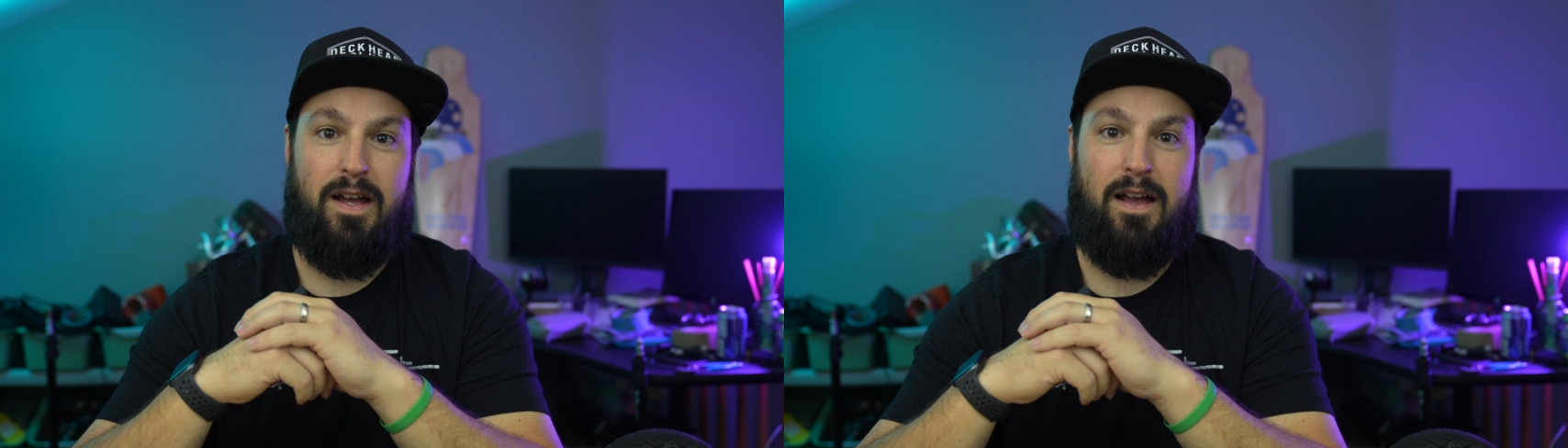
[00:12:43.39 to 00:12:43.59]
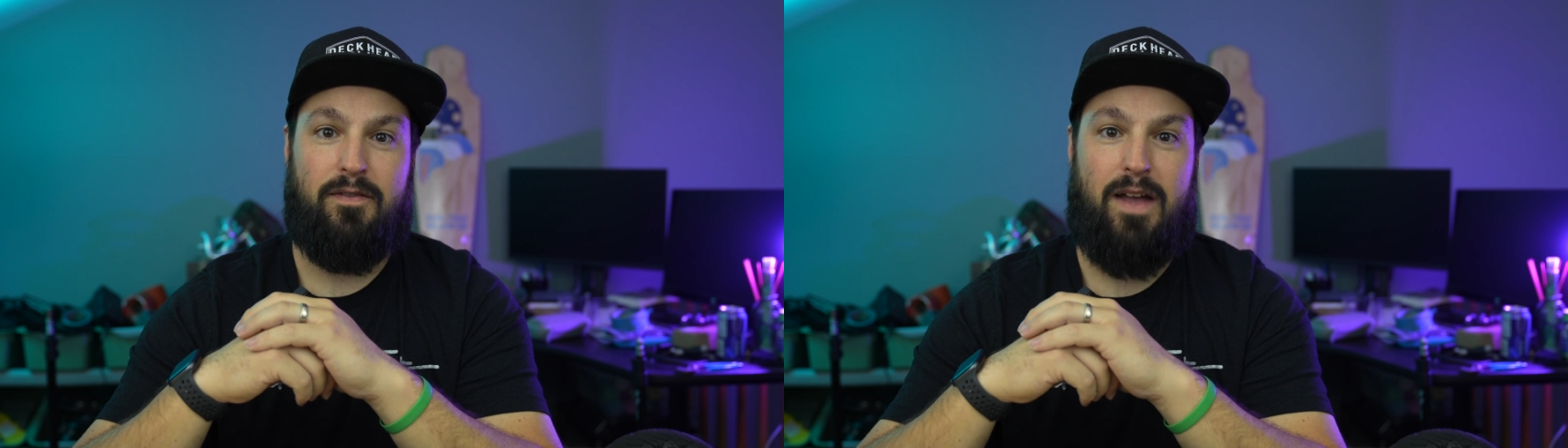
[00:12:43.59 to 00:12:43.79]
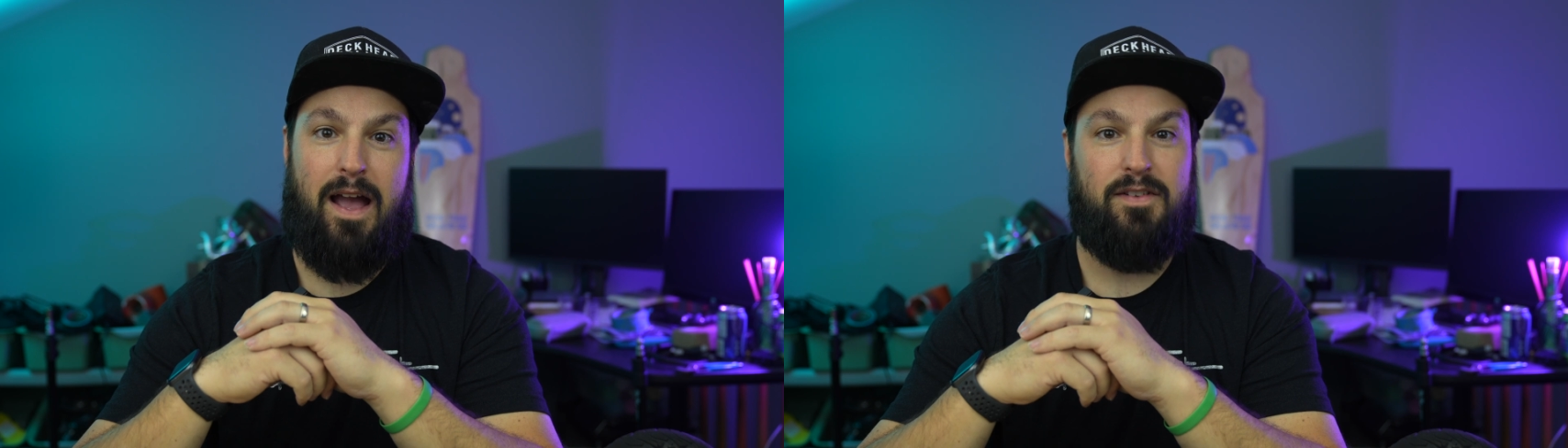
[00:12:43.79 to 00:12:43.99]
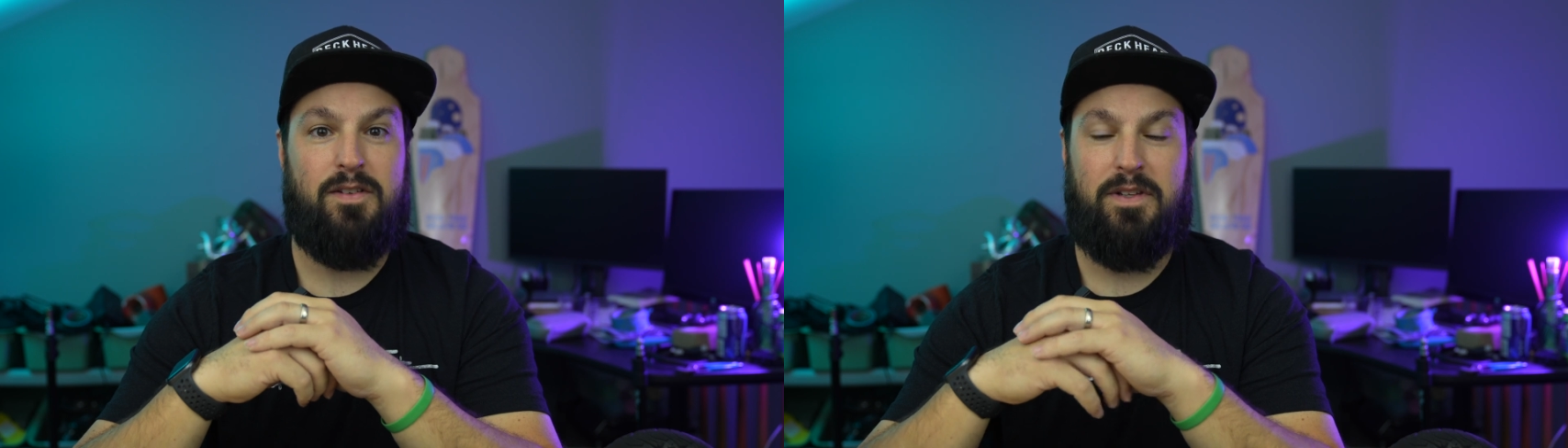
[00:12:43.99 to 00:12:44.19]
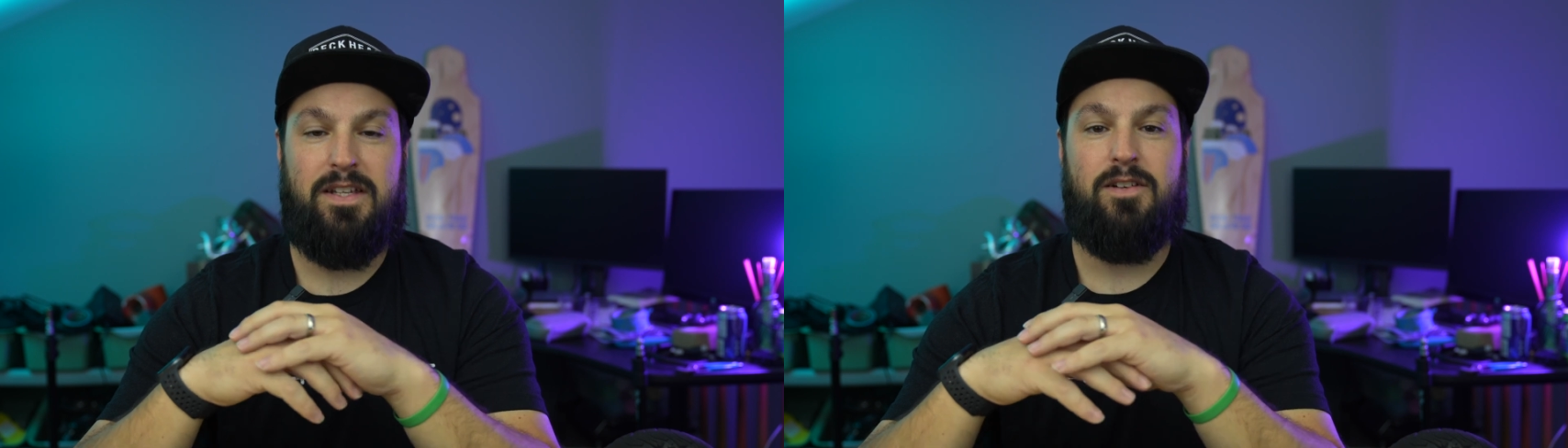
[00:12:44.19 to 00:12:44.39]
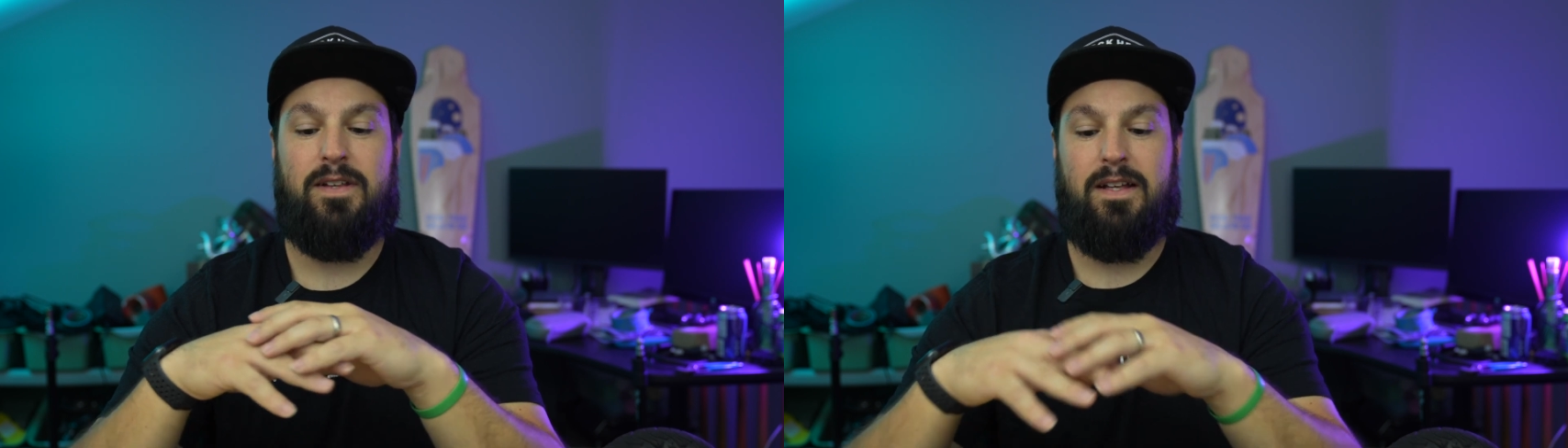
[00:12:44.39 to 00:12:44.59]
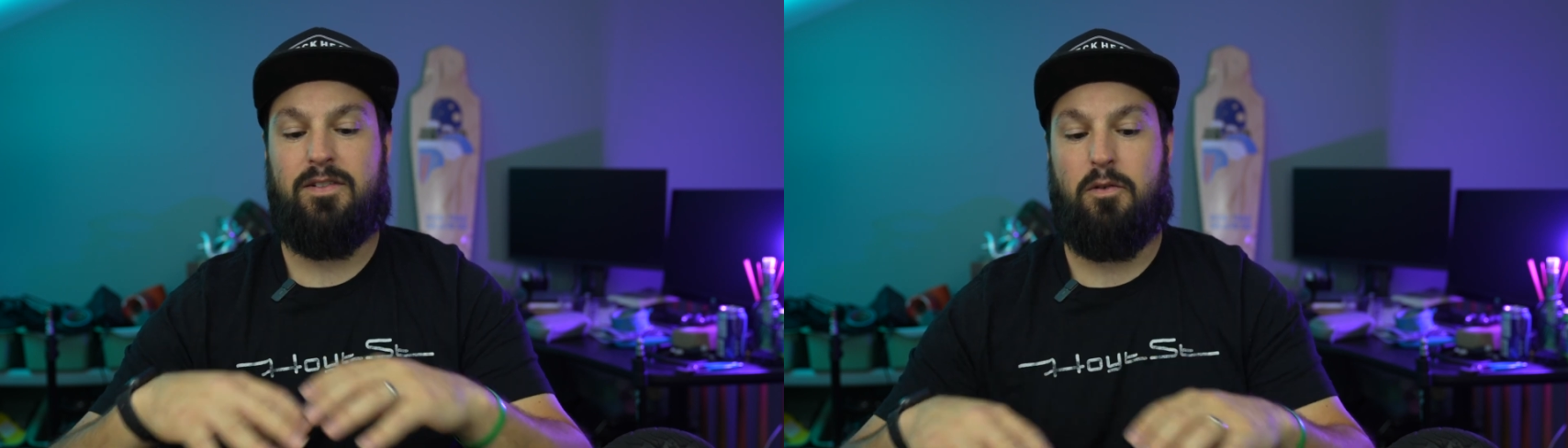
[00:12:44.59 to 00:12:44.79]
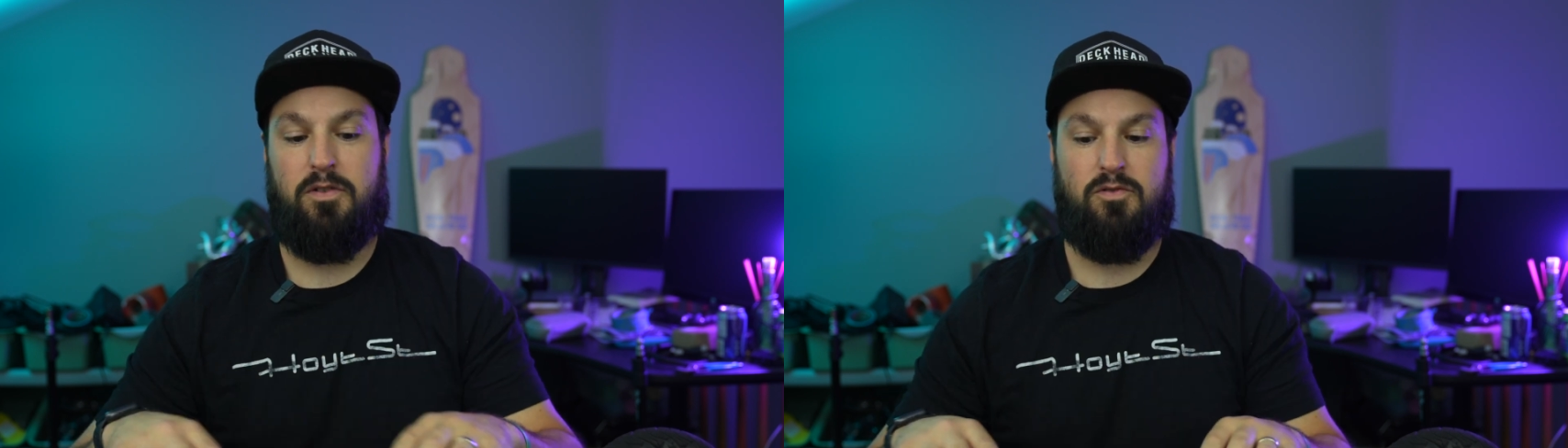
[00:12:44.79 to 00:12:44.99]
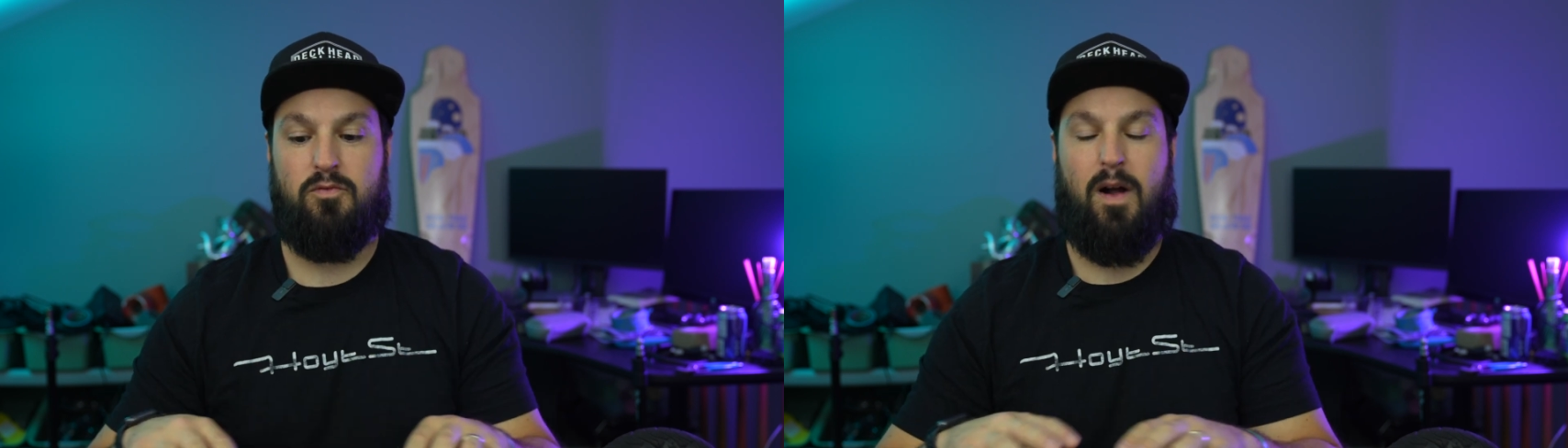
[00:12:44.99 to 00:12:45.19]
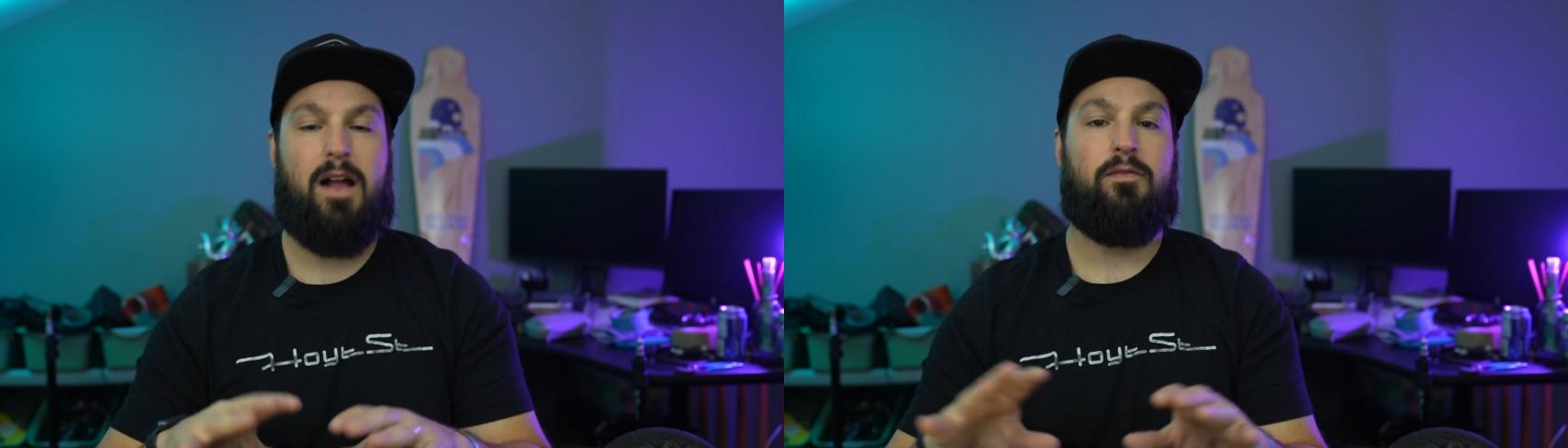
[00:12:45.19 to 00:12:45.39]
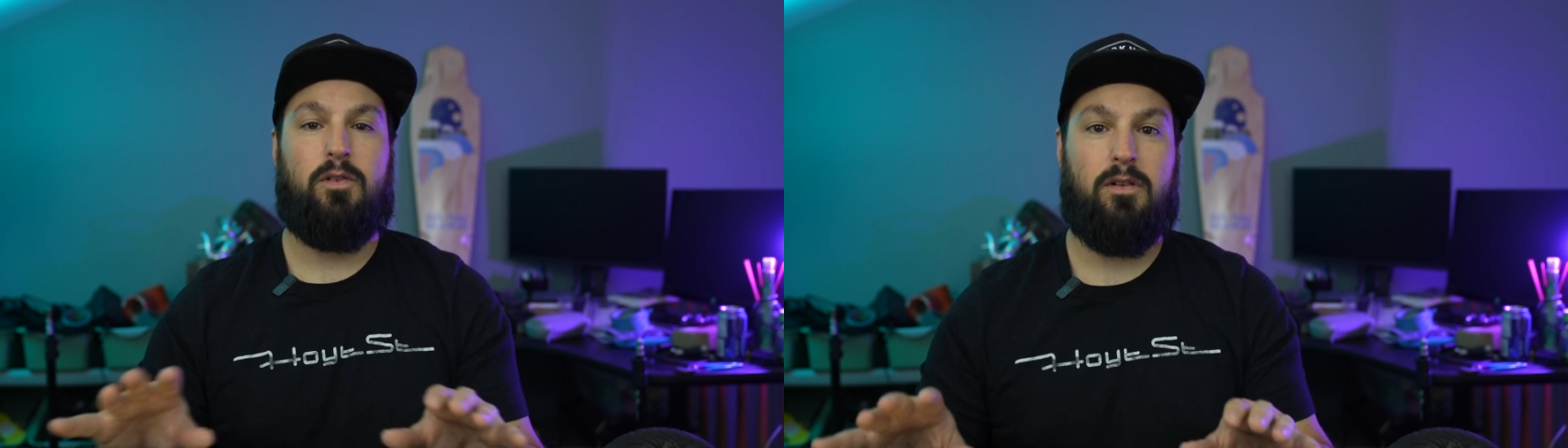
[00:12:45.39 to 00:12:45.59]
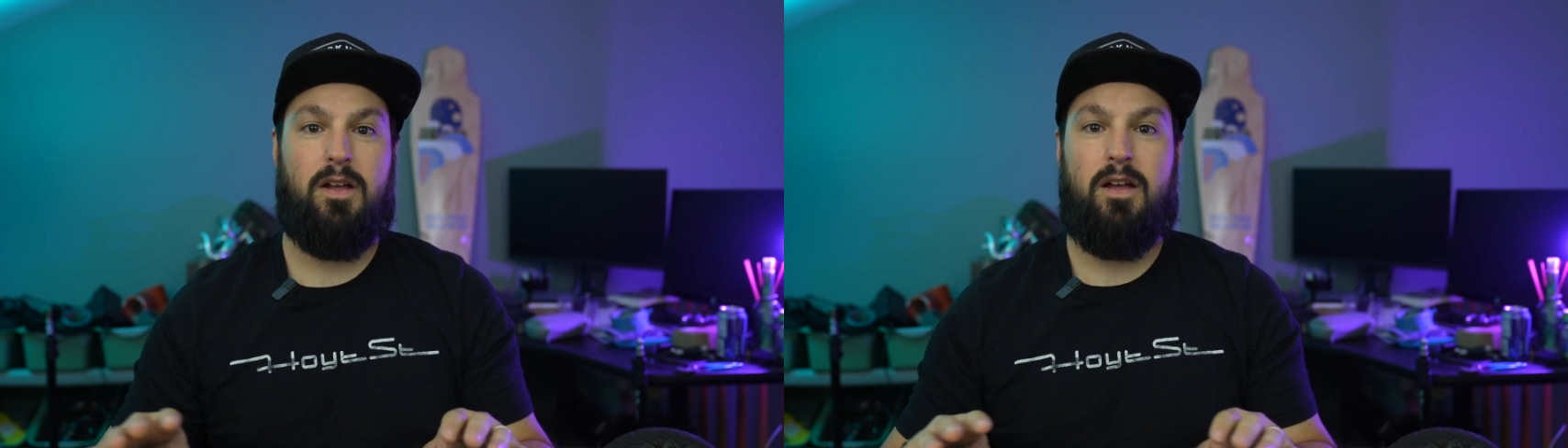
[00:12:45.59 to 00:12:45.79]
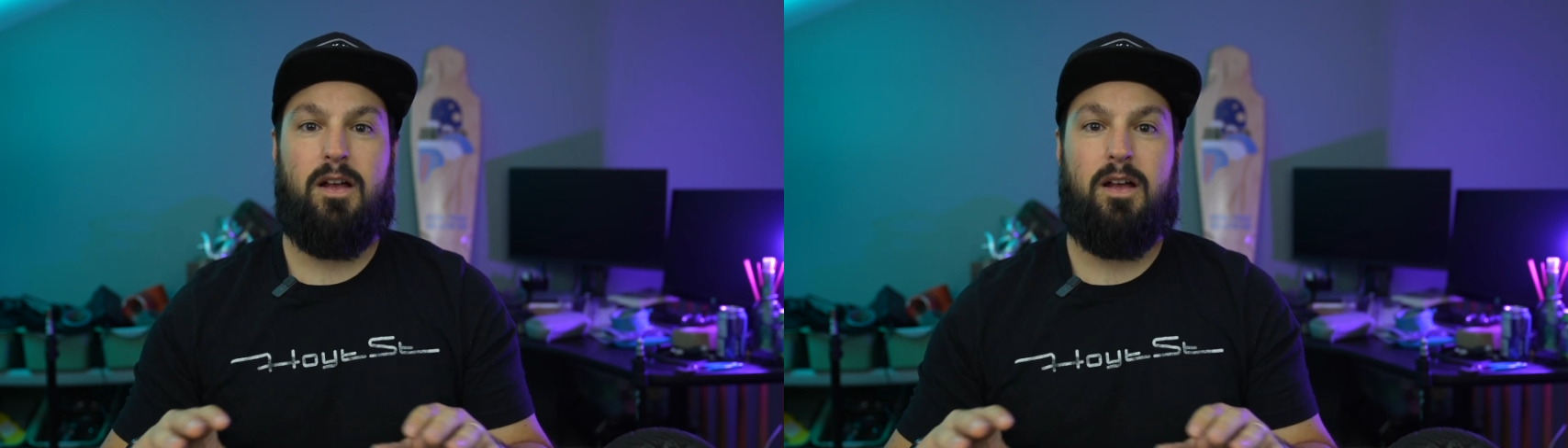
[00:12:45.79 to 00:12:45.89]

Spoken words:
have had something here that's going to rival